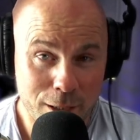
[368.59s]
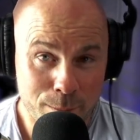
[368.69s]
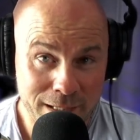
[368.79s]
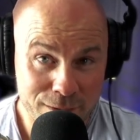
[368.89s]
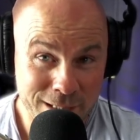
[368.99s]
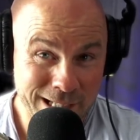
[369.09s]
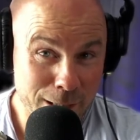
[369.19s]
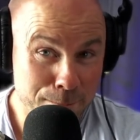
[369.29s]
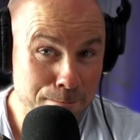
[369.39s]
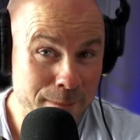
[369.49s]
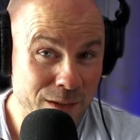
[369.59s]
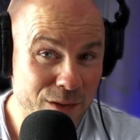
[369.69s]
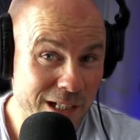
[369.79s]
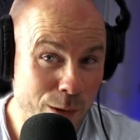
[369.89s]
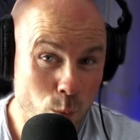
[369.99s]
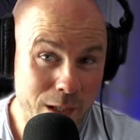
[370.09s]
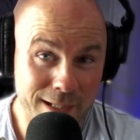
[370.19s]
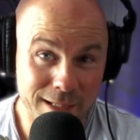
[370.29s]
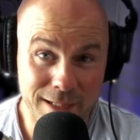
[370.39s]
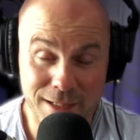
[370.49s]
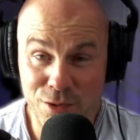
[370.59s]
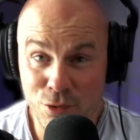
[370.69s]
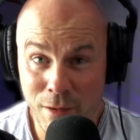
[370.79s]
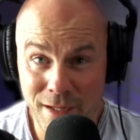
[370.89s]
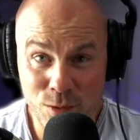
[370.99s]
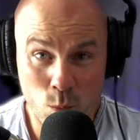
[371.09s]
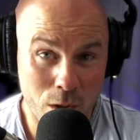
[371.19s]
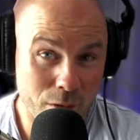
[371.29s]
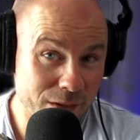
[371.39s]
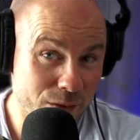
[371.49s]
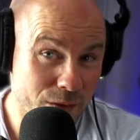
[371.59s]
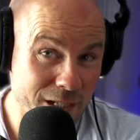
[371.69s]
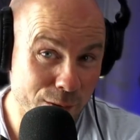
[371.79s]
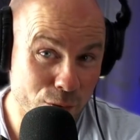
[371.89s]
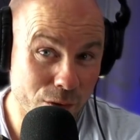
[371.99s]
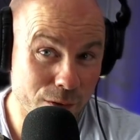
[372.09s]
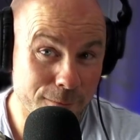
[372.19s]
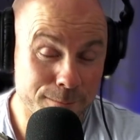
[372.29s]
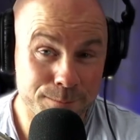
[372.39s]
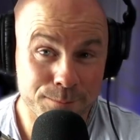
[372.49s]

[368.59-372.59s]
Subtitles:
imagining it melting away any stress, worries, or tension.